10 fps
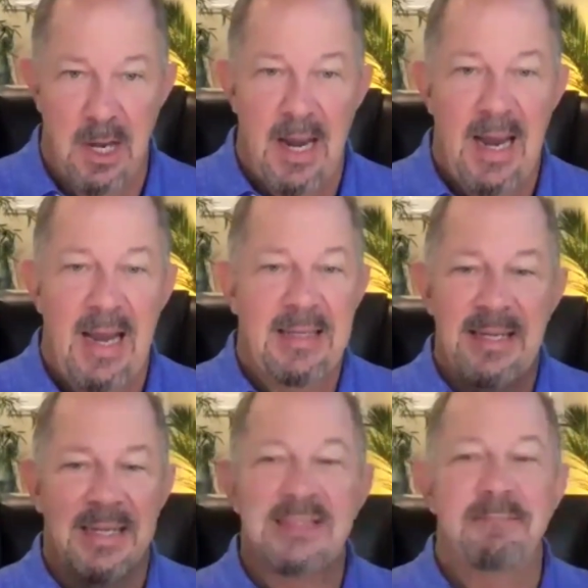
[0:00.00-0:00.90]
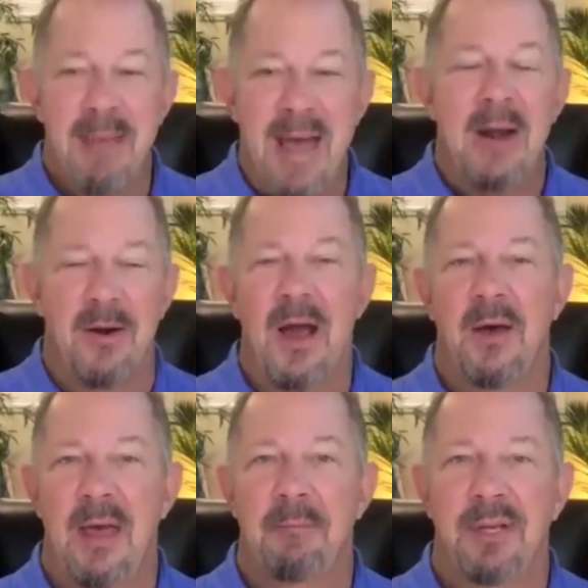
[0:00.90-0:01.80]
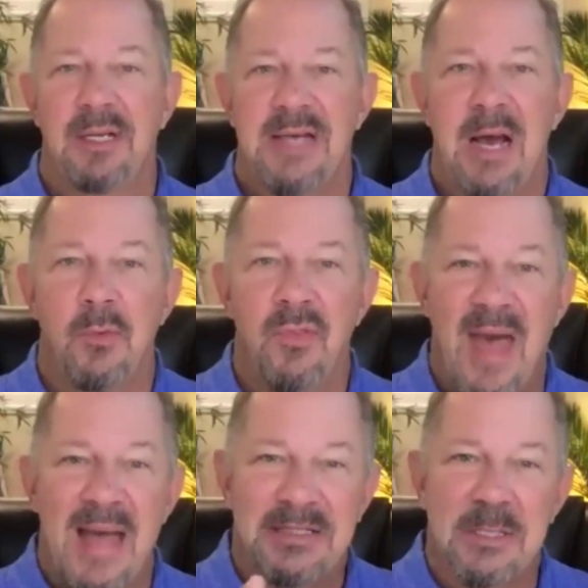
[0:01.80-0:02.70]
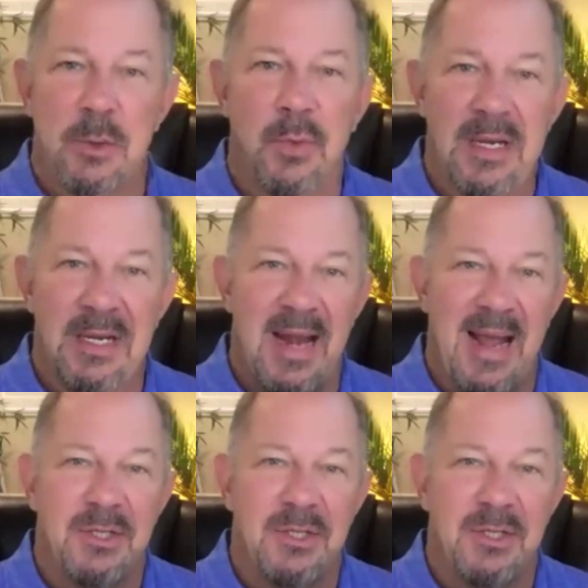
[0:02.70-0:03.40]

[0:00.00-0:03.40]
And it doesn't matter how that plays out. That's the reconnect.